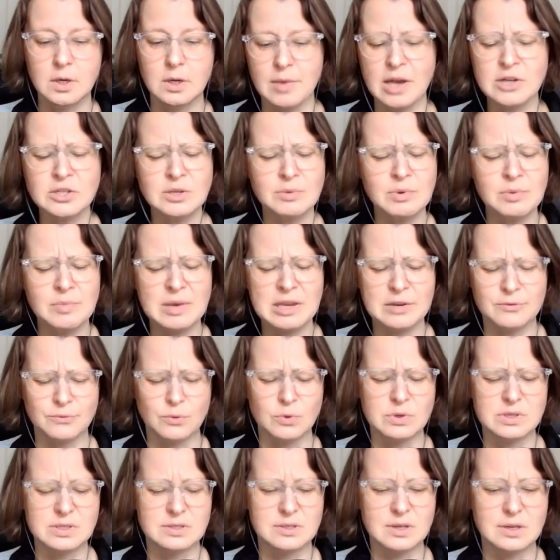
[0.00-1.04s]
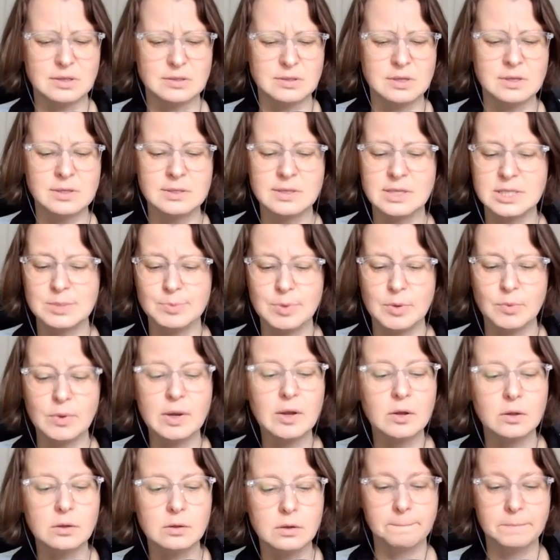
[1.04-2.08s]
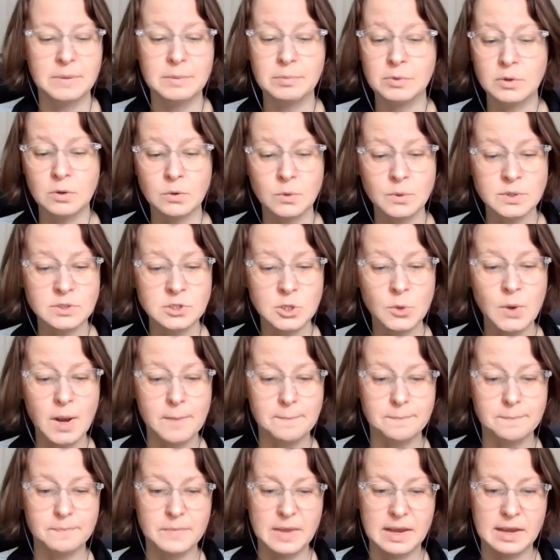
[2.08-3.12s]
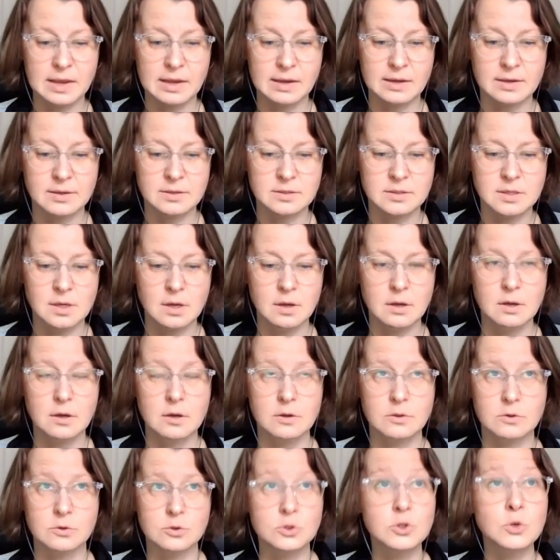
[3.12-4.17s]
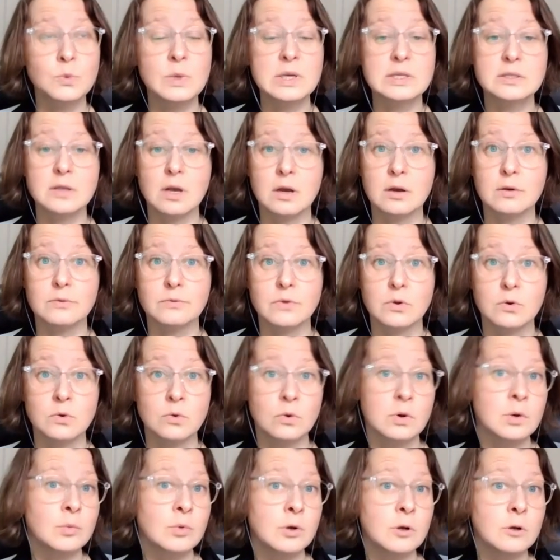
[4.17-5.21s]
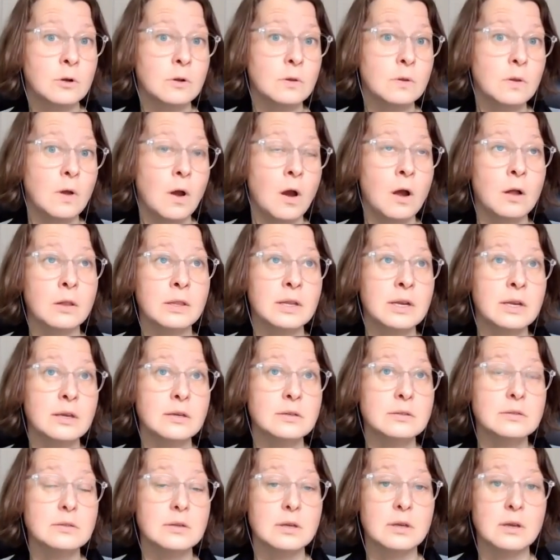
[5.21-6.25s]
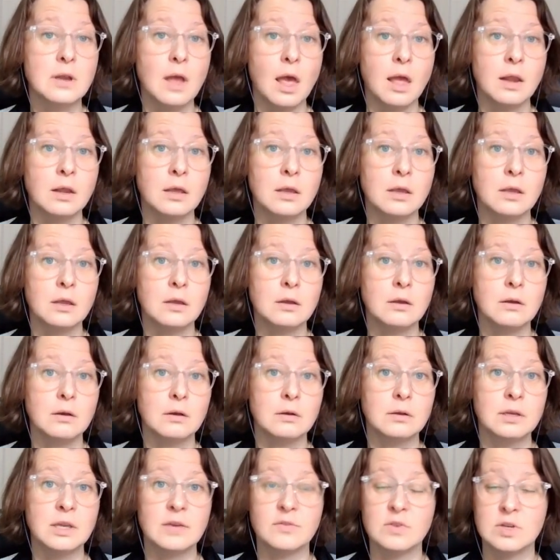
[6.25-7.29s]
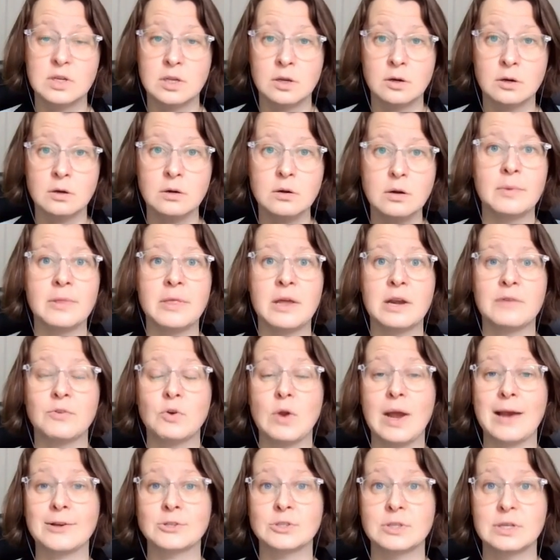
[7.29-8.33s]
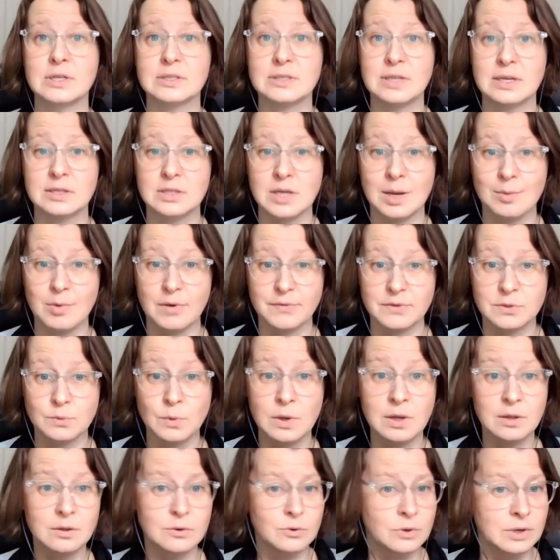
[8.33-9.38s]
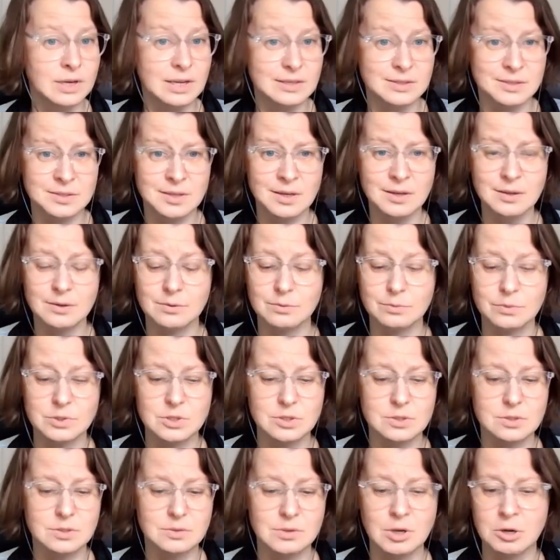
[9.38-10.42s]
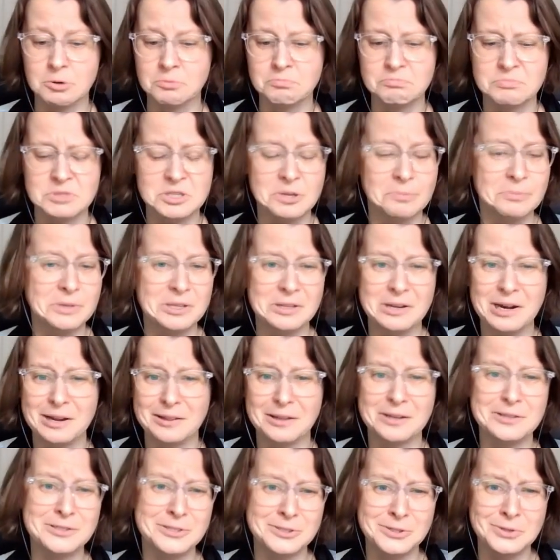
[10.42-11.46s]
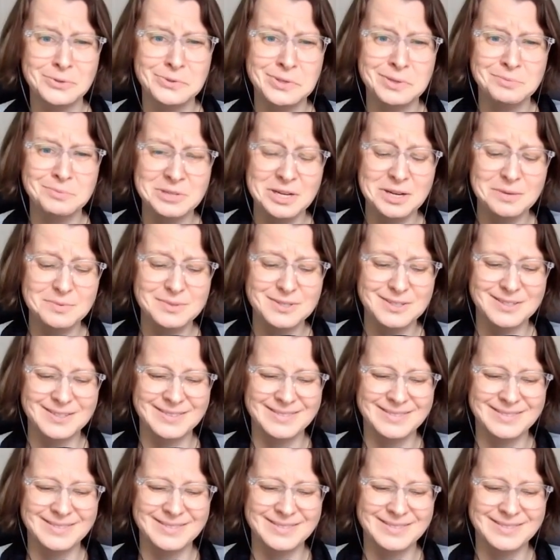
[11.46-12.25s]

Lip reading: Actually, I'm going to make it 46 because let's be real. People don't always show up. And there's 2 weeks of normal holidays in any given year. And then if you're actually going to take time off as well or get sick, which is, something that I like to do sometimes.